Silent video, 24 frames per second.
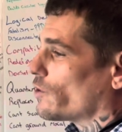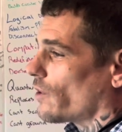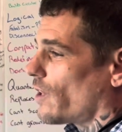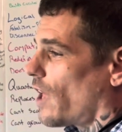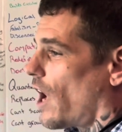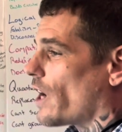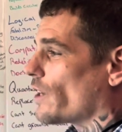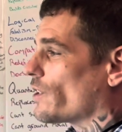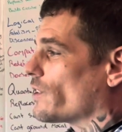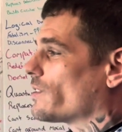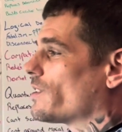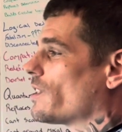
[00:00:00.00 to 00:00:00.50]

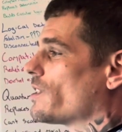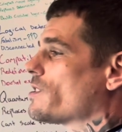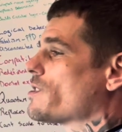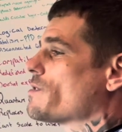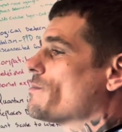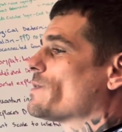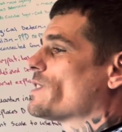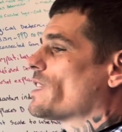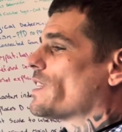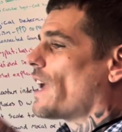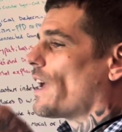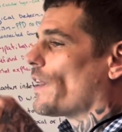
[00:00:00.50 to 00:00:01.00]

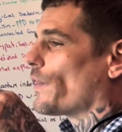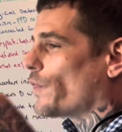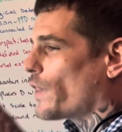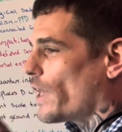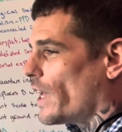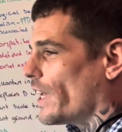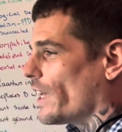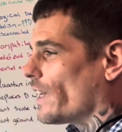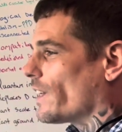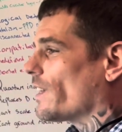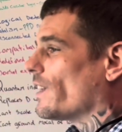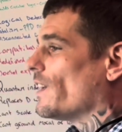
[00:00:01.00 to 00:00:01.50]
Logicism, is I
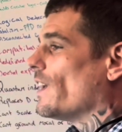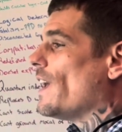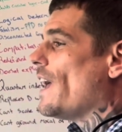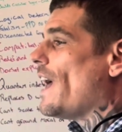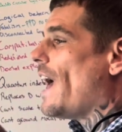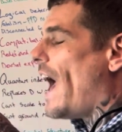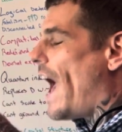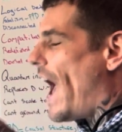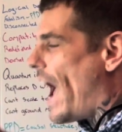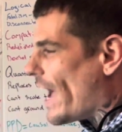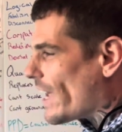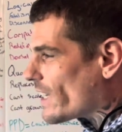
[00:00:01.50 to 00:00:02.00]
think
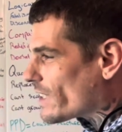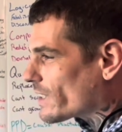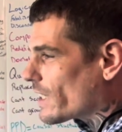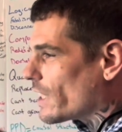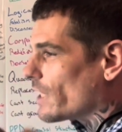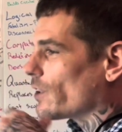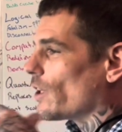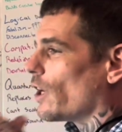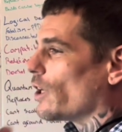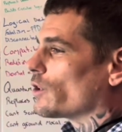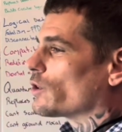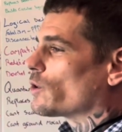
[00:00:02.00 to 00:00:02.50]

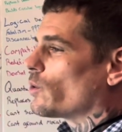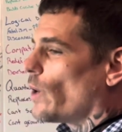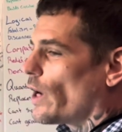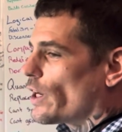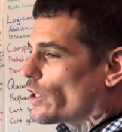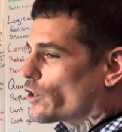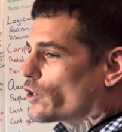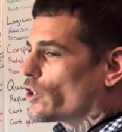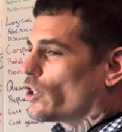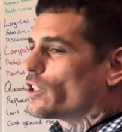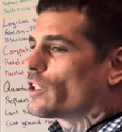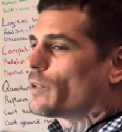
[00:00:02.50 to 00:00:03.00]
asking those
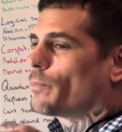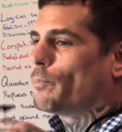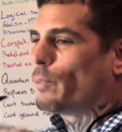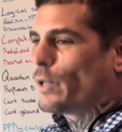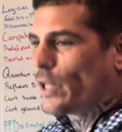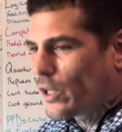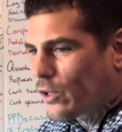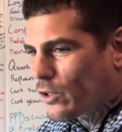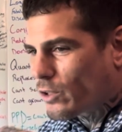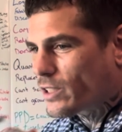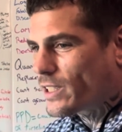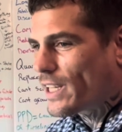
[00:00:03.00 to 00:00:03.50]
questions
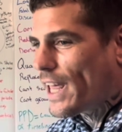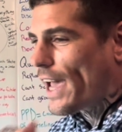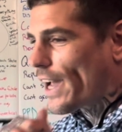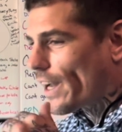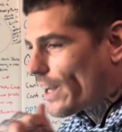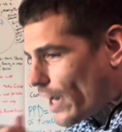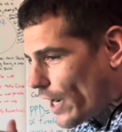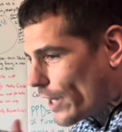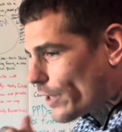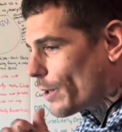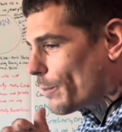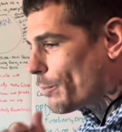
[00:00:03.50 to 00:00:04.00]
builds that
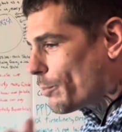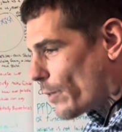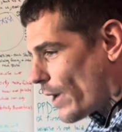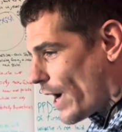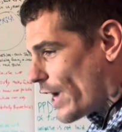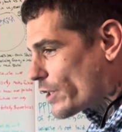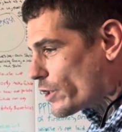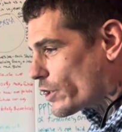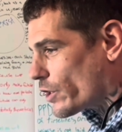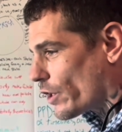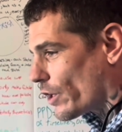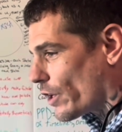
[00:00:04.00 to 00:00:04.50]
kind of
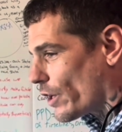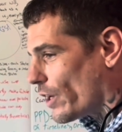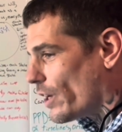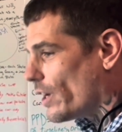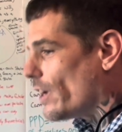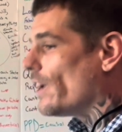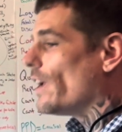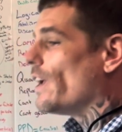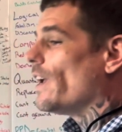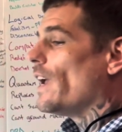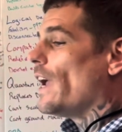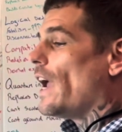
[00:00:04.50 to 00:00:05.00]
pressure,
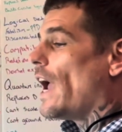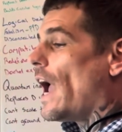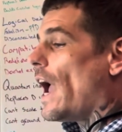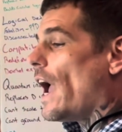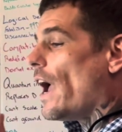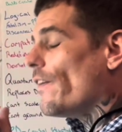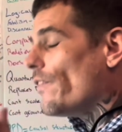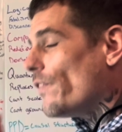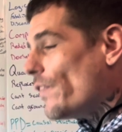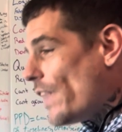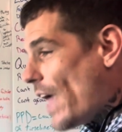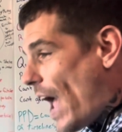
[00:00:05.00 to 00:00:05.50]

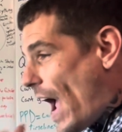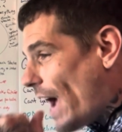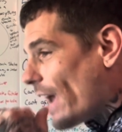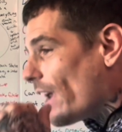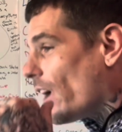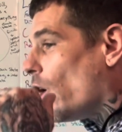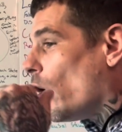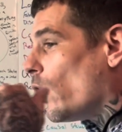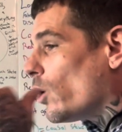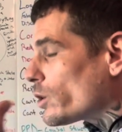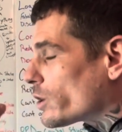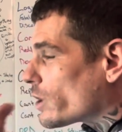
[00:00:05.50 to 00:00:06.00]
and that
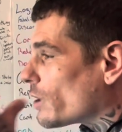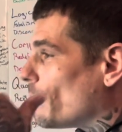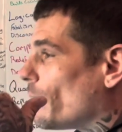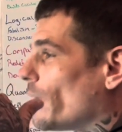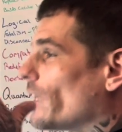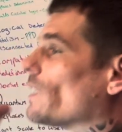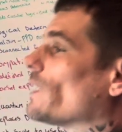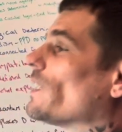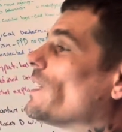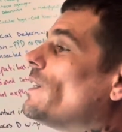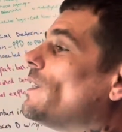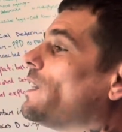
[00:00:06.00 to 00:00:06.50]

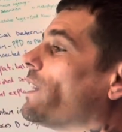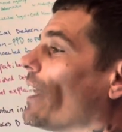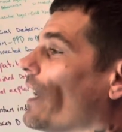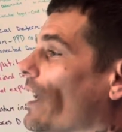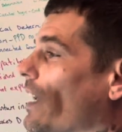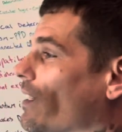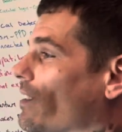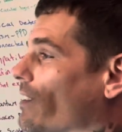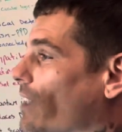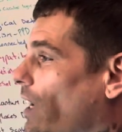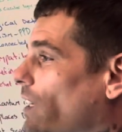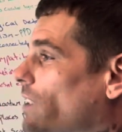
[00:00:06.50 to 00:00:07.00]
ultimately
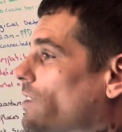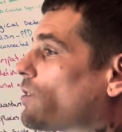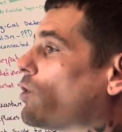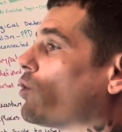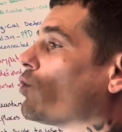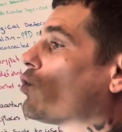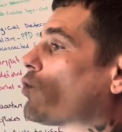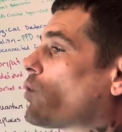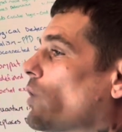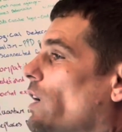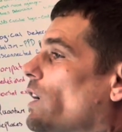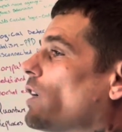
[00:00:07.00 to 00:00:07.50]
leads us to
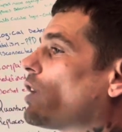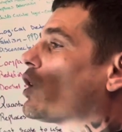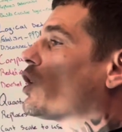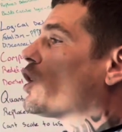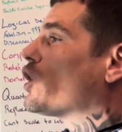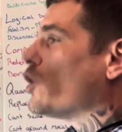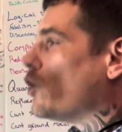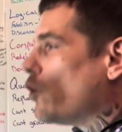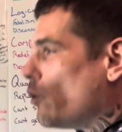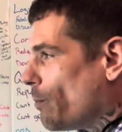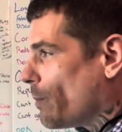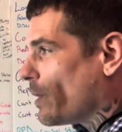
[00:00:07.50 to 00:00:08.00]
treat
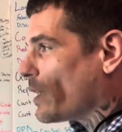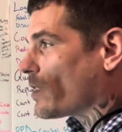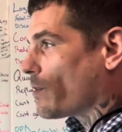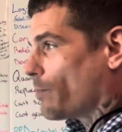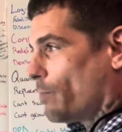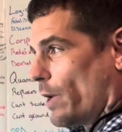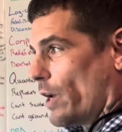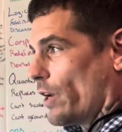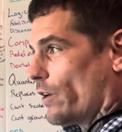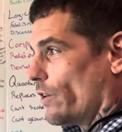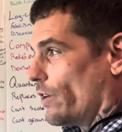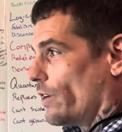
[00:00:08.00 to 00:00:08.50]
humans
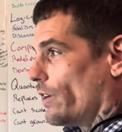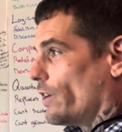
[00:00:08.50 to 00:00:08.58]
better,